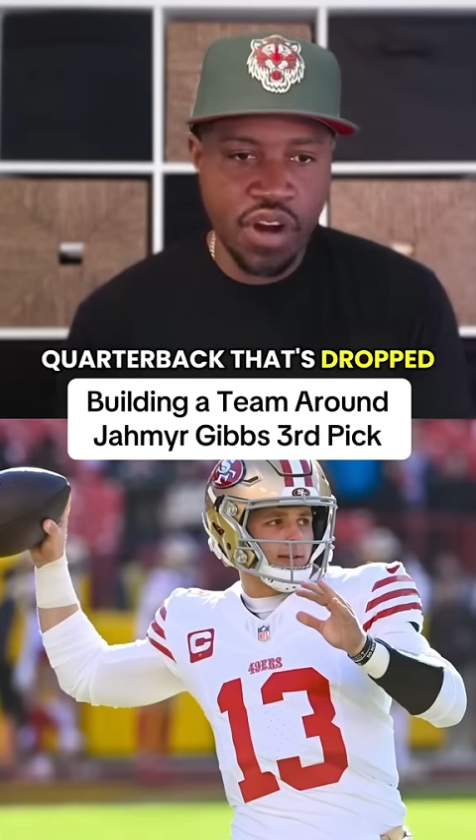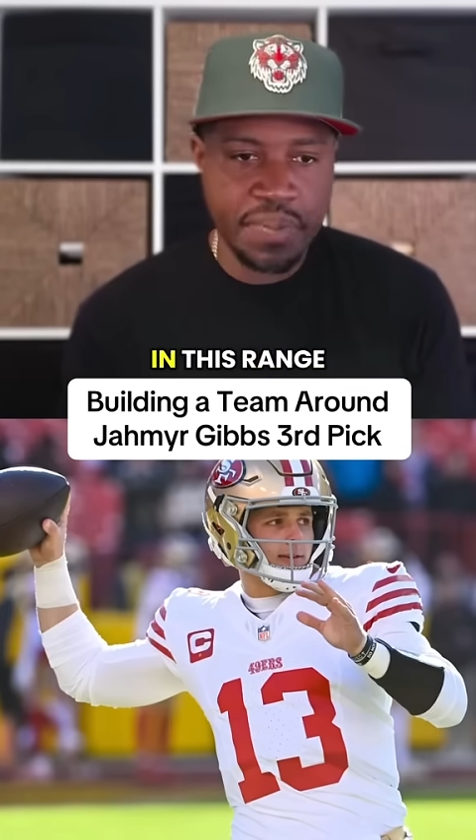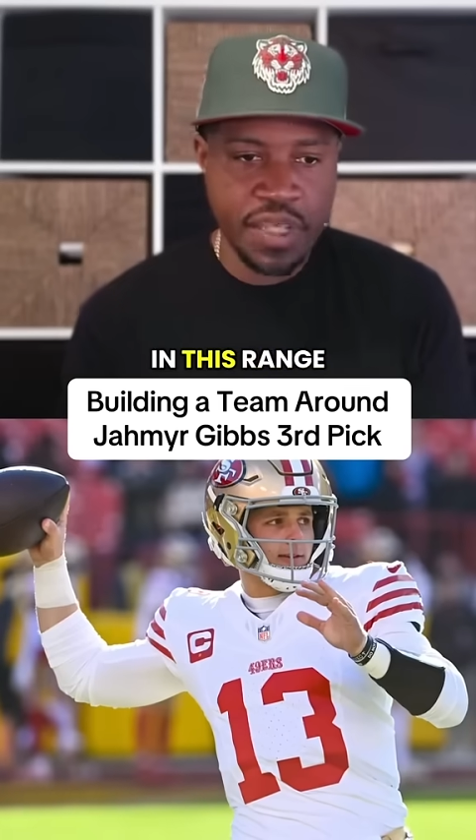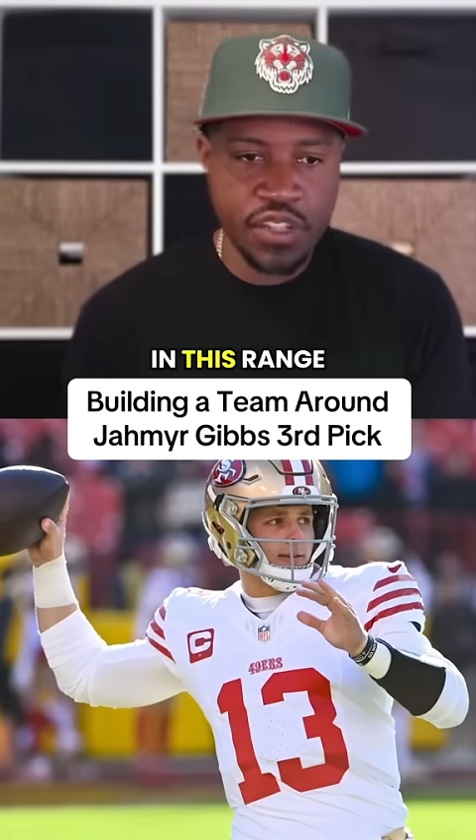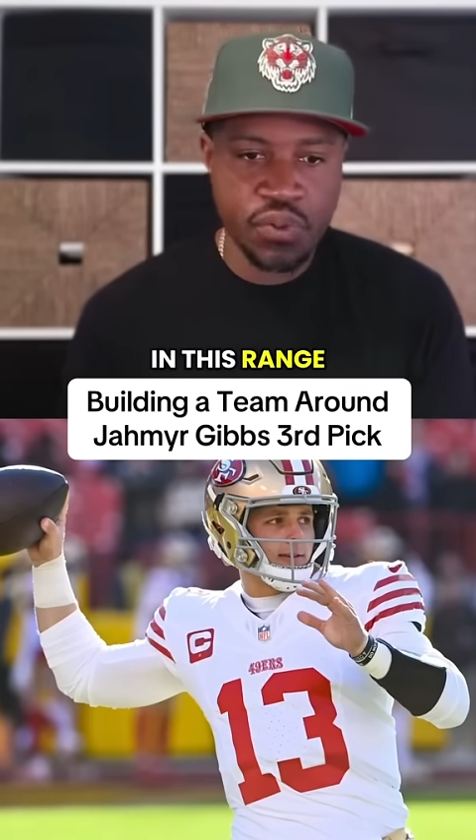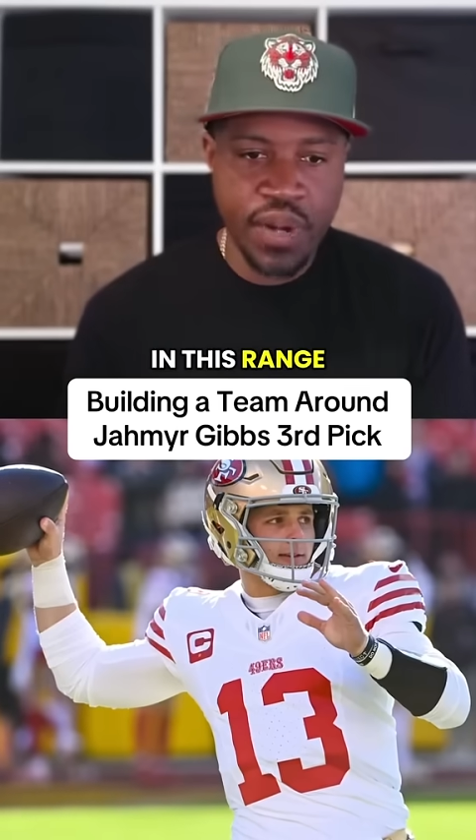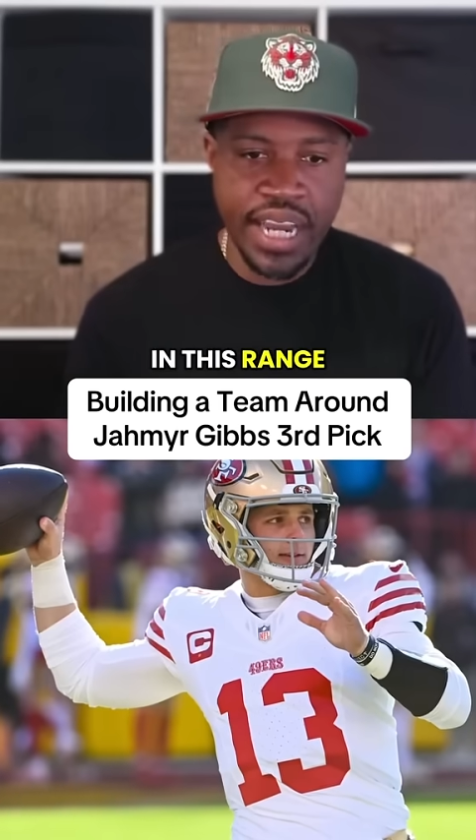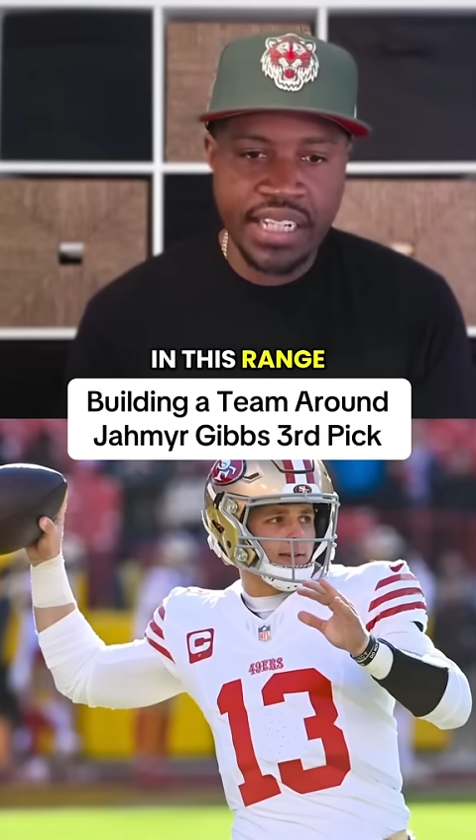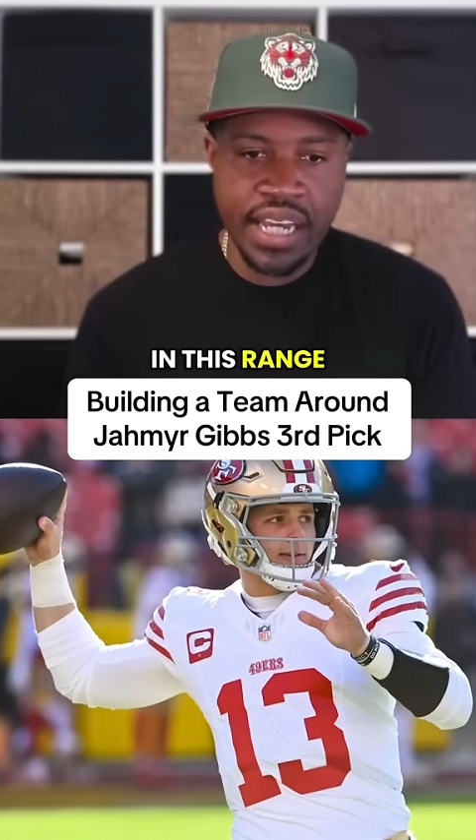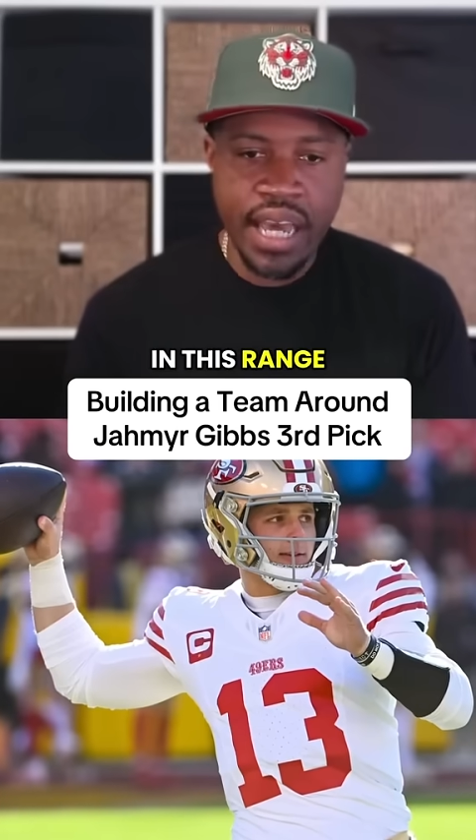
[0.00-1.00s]
in this range,
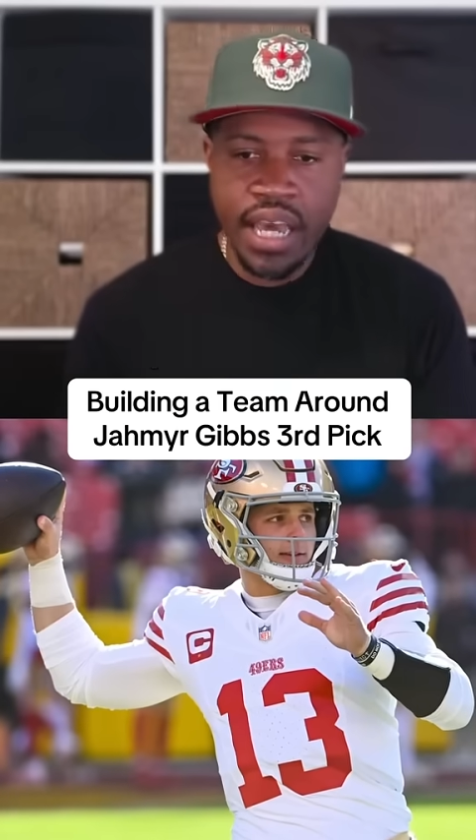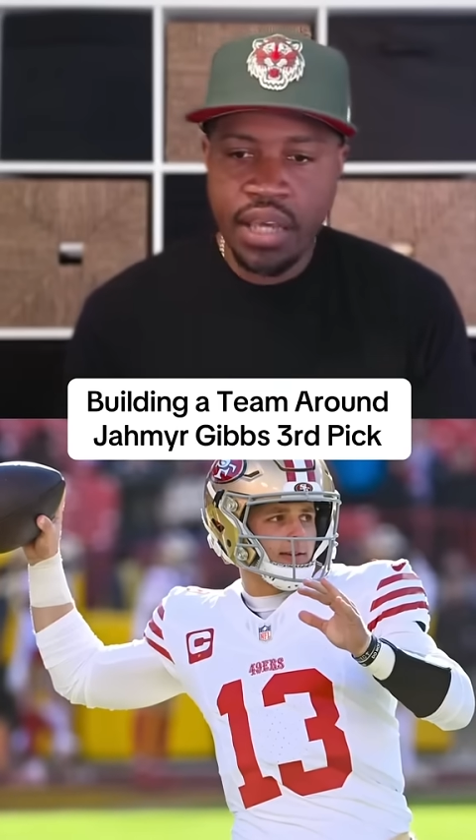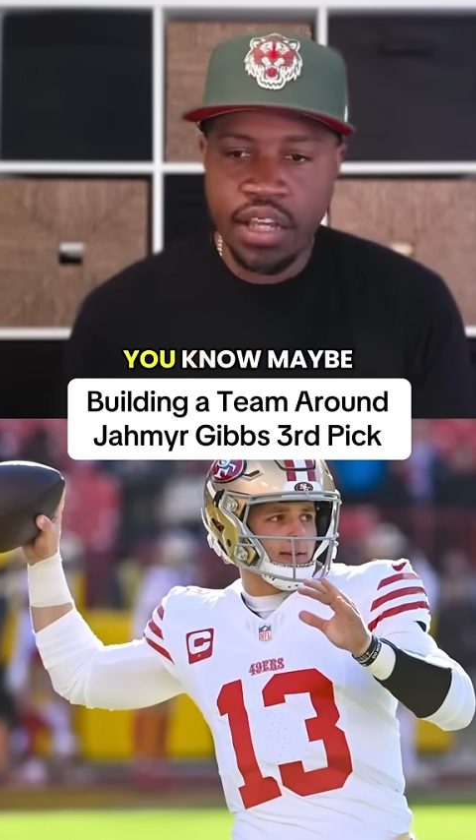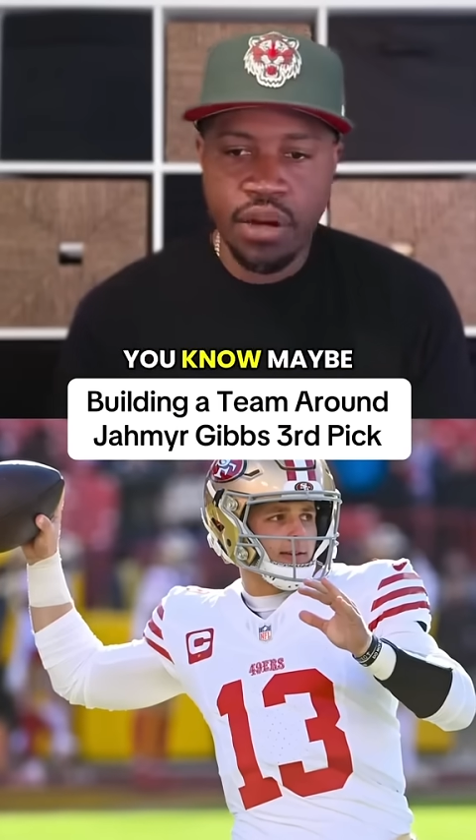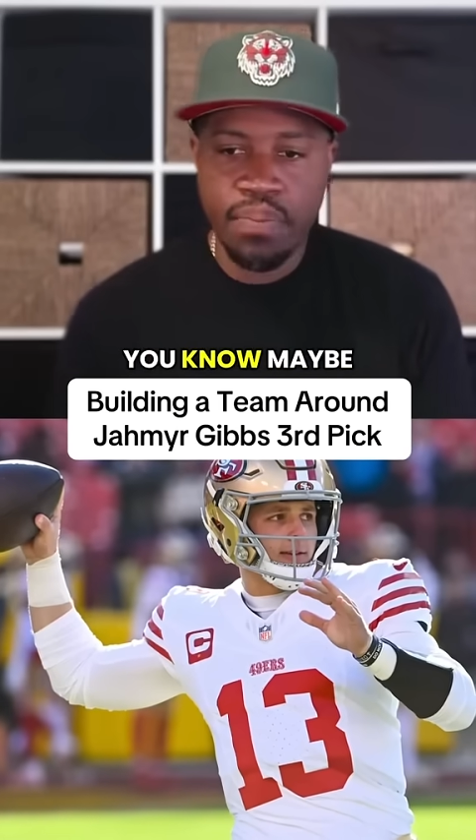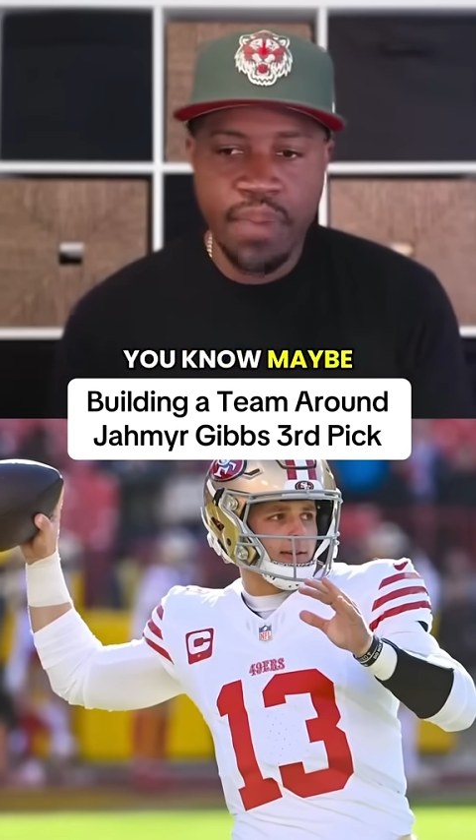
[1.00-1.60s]
maybe you're